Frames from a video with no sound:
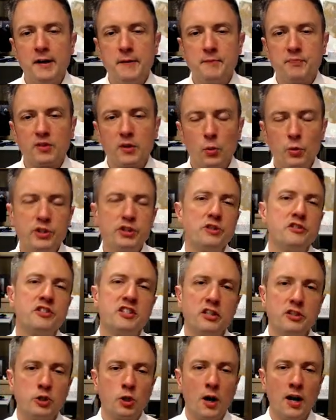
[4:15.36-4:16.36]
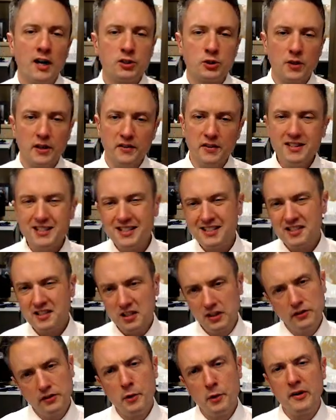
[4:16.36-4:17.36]
we should see a drying trend. This is
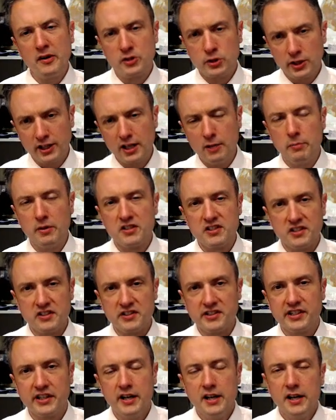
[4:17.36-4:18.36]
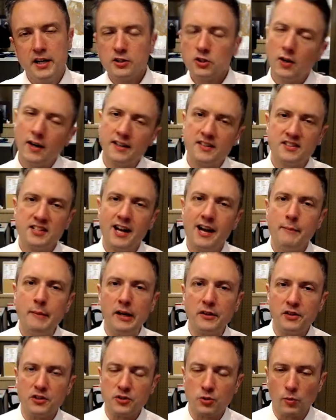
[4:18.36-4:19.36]
still a little bit of tricky business trying to time
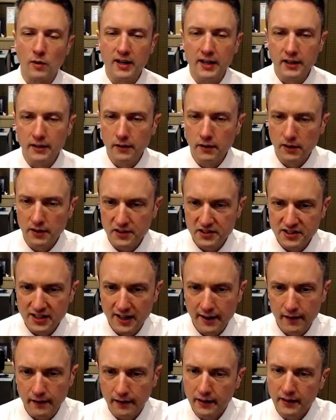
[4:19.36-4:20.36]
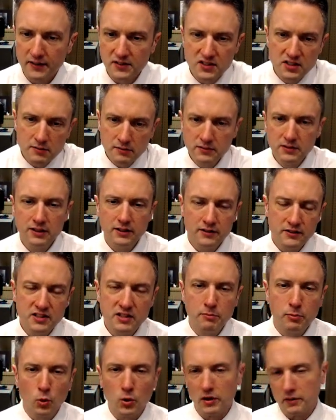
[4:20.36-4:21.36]
out this rain on Saturday, and it's you know it's
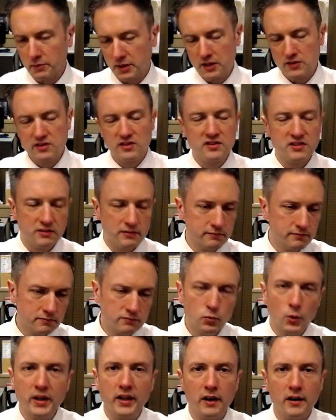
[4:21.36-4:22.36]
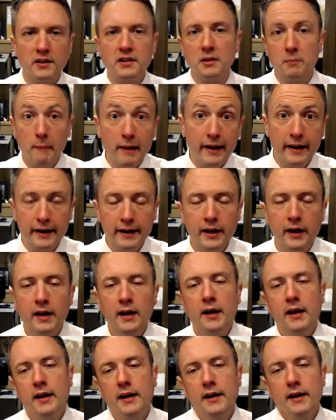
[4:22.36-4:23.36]
important because it's a weekend in May.
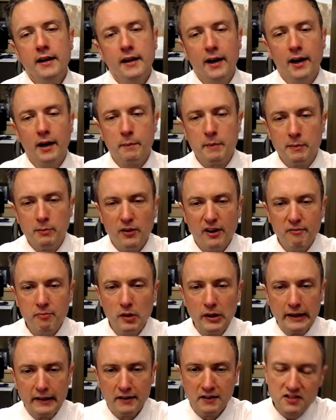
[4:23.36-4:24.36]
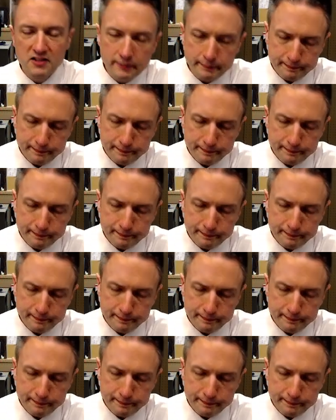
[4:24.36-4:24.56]
Uh, people have plans,